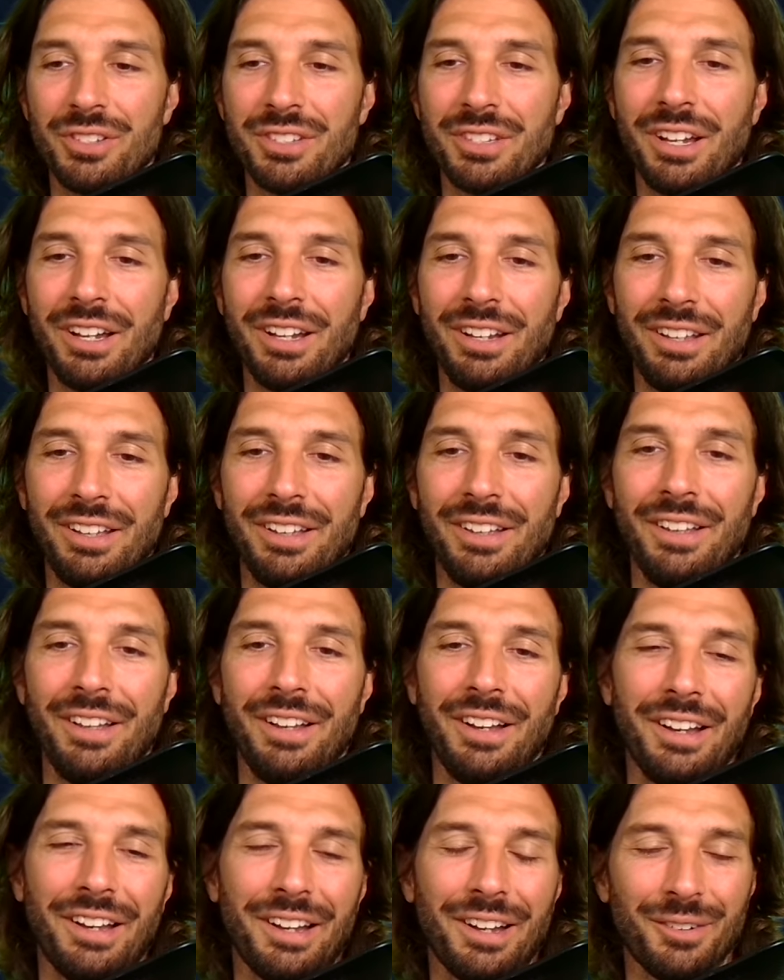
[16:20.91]
side,
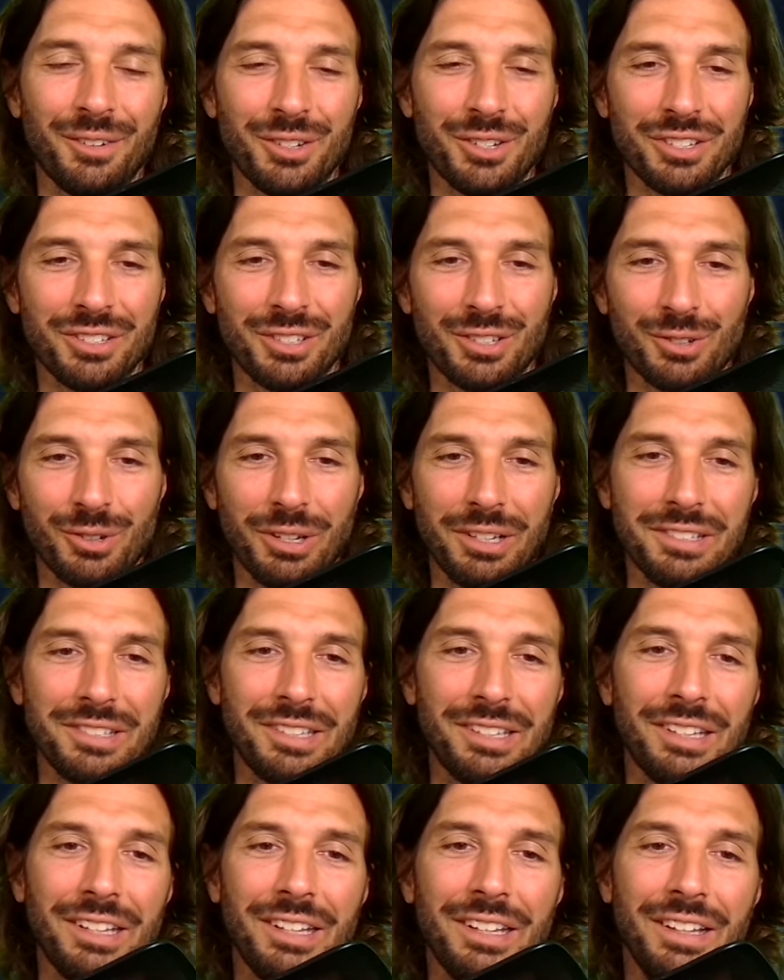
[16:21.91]
uh, which is
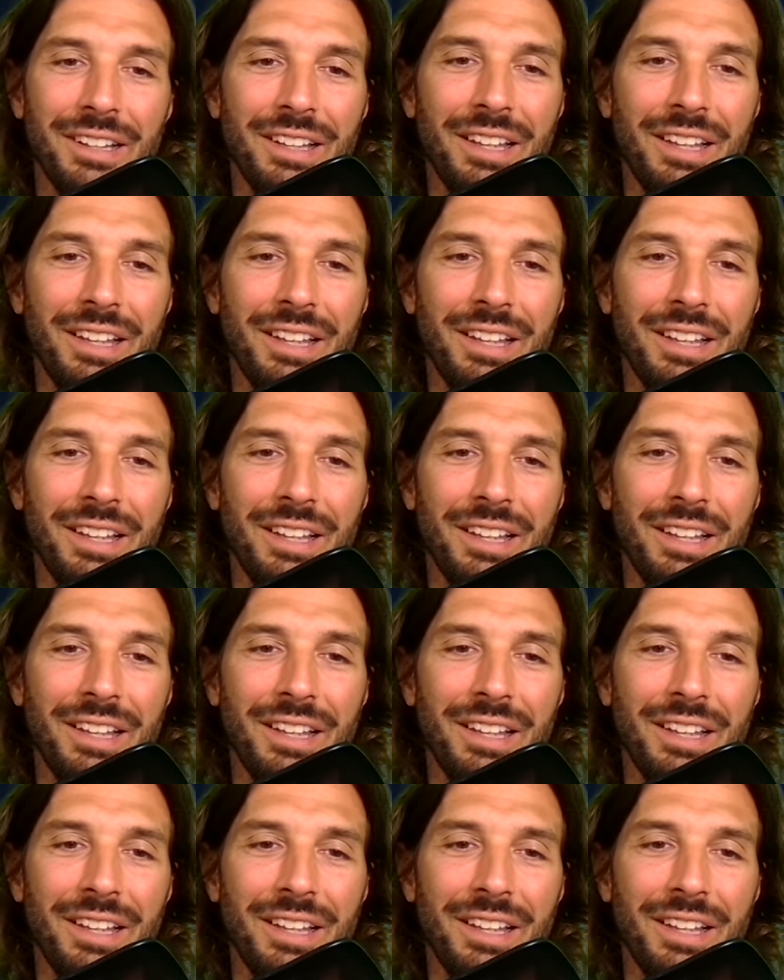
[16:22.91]
interesting.